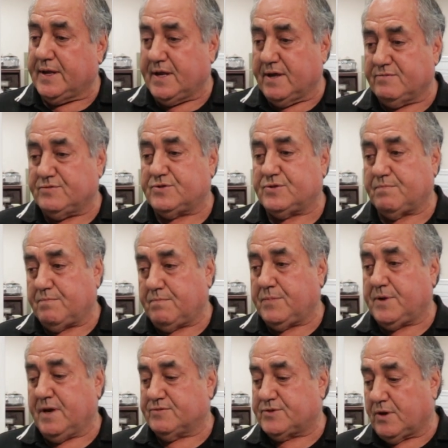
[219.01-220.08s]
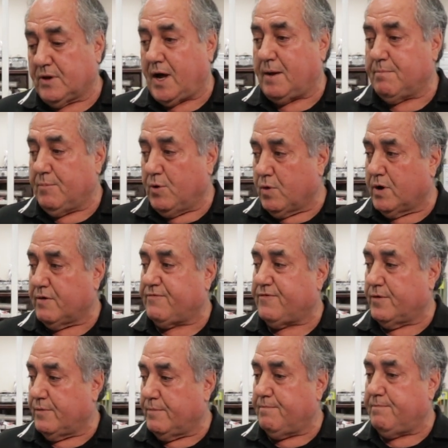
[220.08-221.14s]
gives gives a lot more
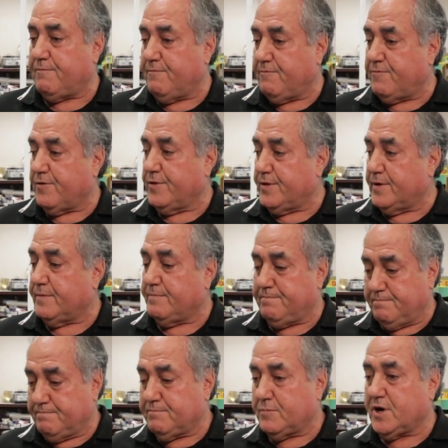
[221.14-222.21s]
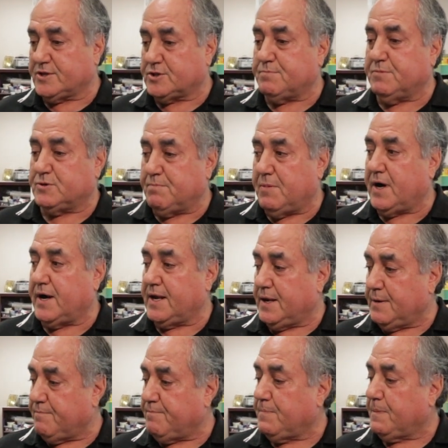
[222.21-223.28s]
for for the customer's money.
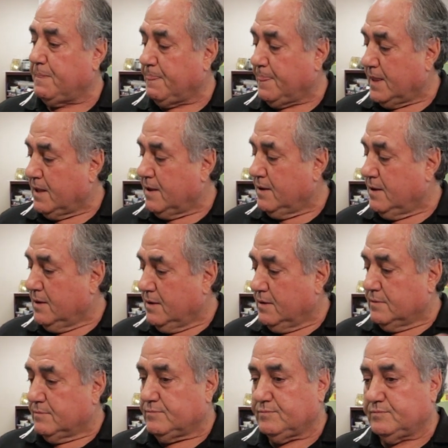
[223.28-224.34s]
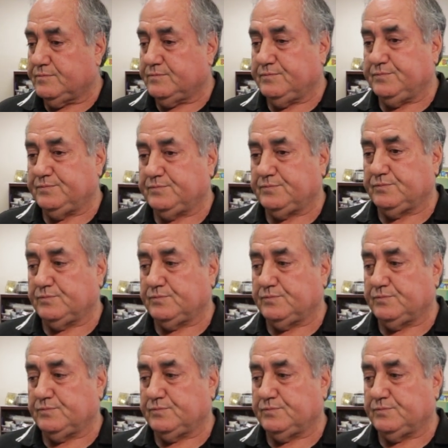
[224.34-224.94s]
Now, what size home would you